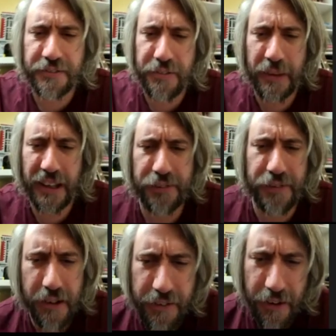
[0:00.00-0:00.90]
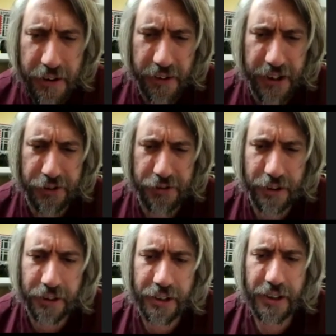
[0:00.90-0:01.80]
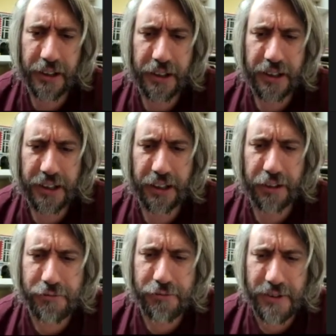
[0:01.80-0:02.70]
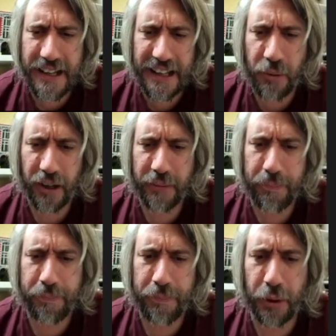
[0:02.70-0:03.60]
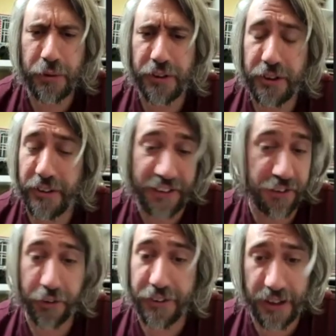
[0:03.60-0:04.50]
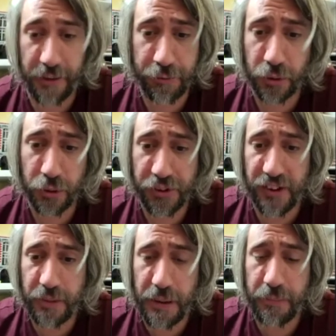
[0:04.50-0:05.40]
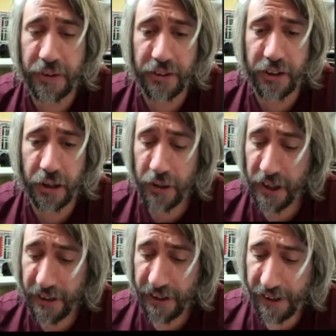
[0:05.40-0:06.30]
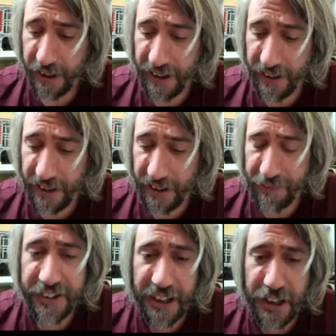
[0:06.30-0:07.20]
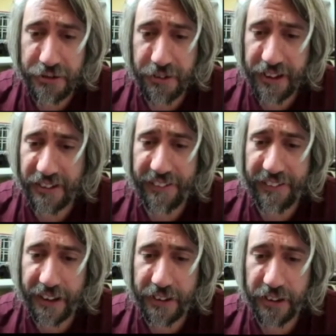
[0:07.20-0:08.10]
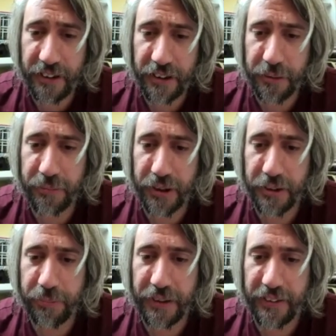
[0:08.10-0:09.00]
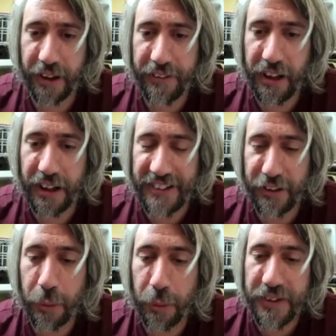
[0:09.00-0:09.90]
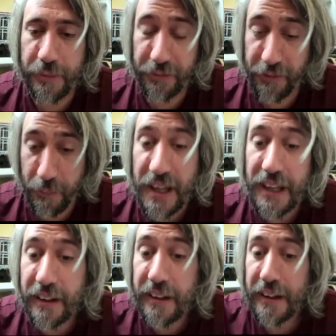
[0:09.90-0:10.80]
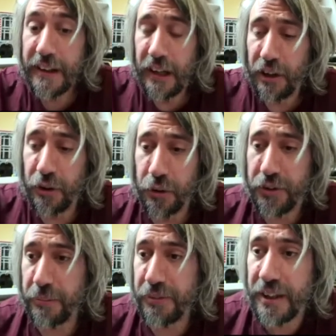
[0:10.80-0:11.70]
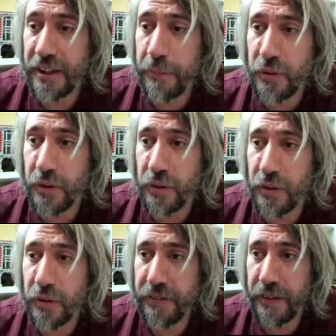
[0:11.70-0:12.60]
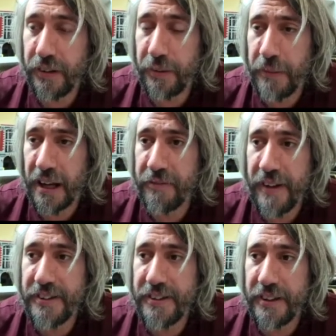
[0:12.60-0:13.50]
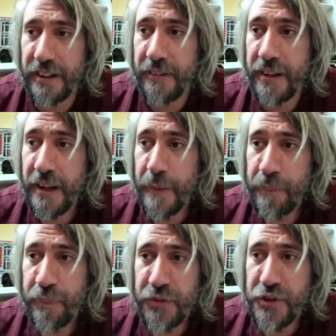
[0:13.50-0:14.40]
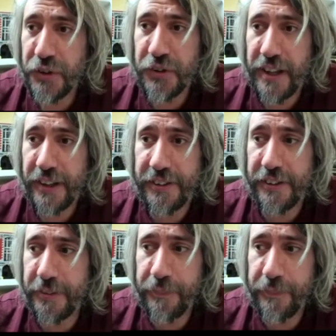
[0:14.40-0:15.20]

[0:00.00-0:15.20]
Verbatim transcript: for me is very, very, very strong. You know, really quite potent, and that's not the same for all autistic people. I mean, you know, uh, aphantasia and things like that can, can can be like the exact opposite. But for me, autism seems to have kind of manifested in just this